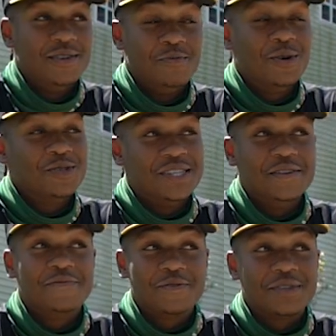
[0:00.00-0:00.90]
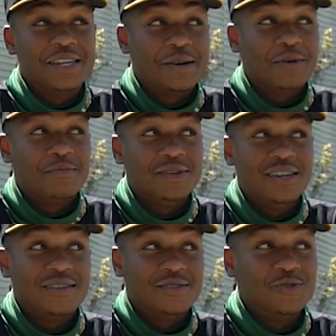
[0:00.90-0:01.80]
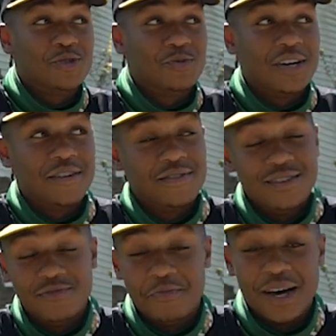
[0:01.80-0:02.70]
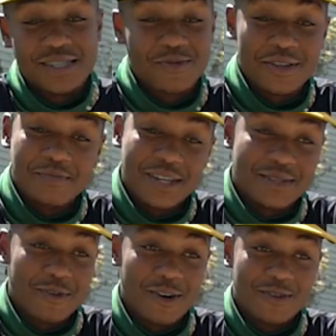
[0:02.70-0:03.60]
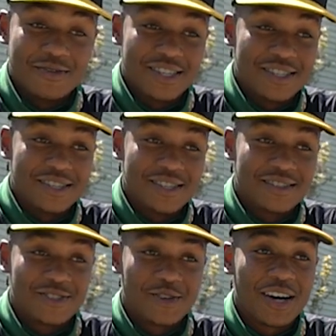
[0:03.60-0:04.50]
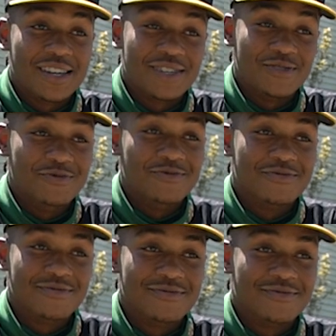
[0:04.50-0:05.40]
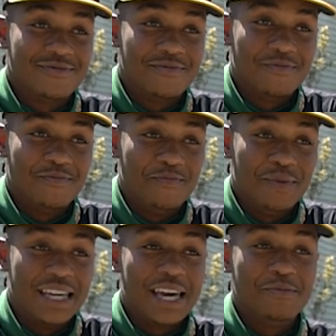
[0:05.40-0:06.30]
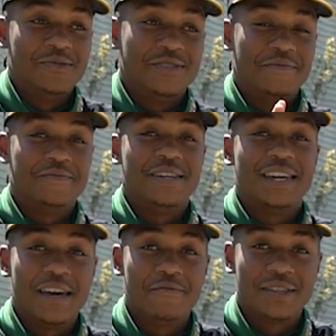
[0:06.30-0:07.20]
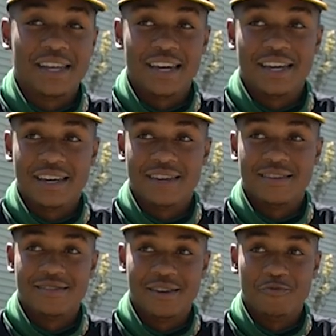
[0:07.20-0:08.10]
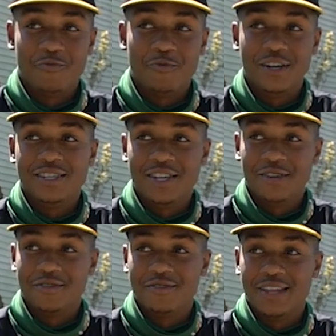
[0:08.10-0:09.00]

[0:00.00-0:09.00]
The most difficult thing about being a dual sport athlete with basketball and baseball is just trying to be able to fit everything in in one year.